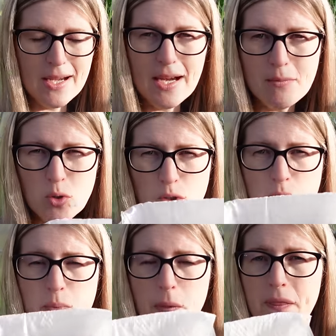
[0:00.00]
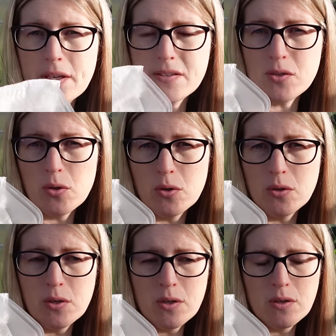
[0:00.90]
I'm going to put this
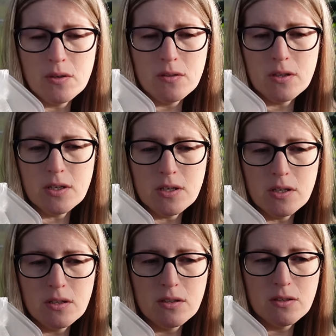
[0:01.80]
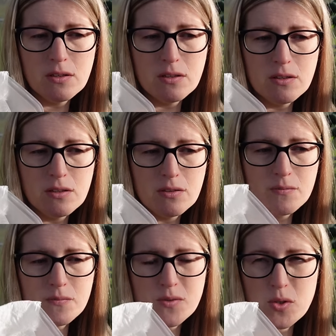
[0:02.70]
on the
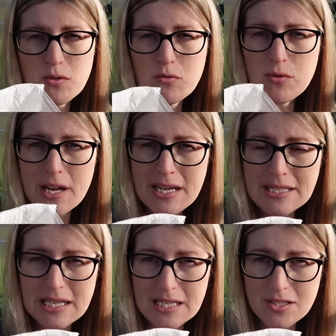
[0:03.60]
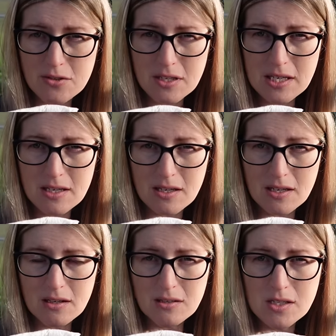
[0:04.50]
sort of radiator
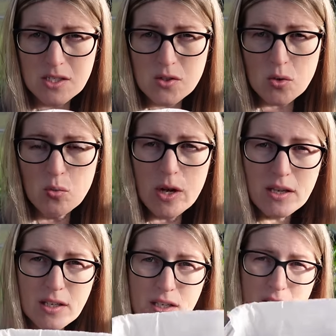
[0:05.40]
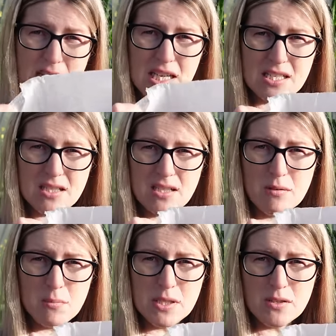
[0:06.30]
area, so where they can get a
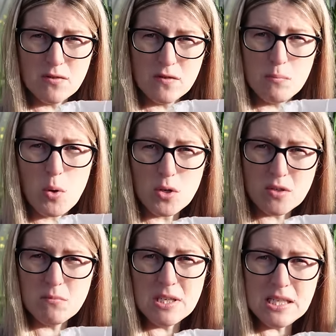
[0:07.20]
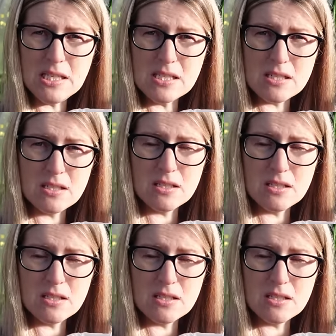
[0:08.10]
bit of bottom heat.